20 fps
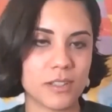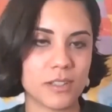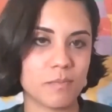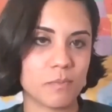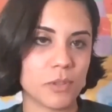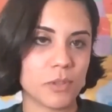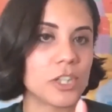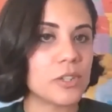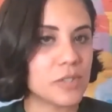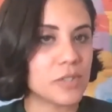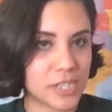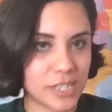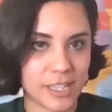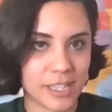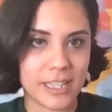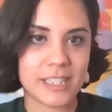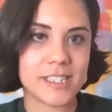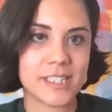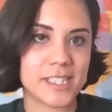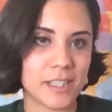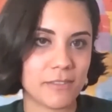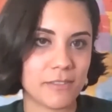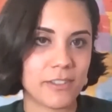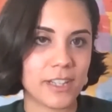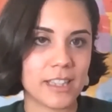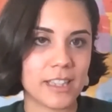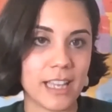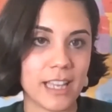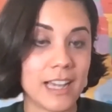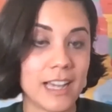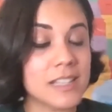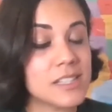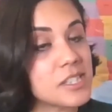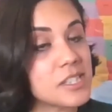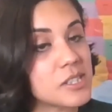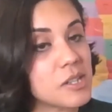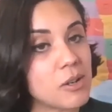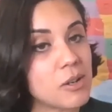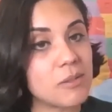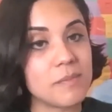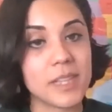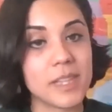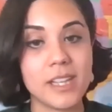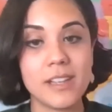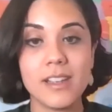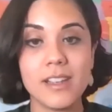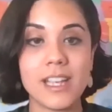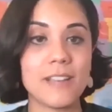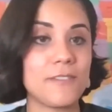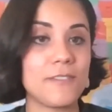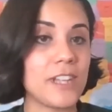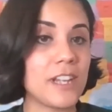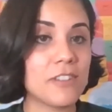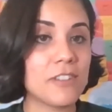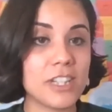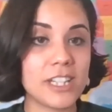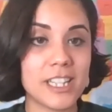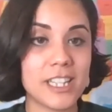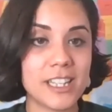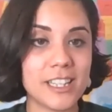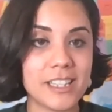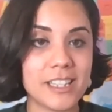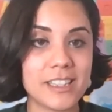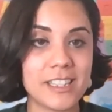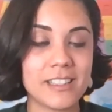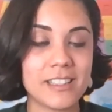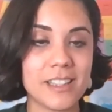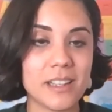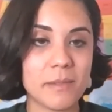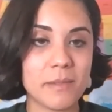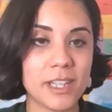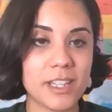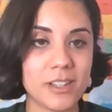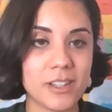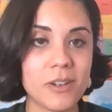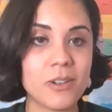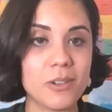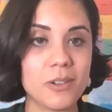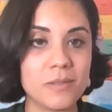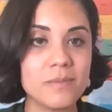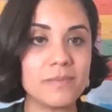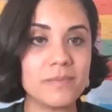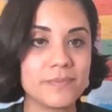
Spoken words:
producing and stuff like that. So if you ever need anything, let me know.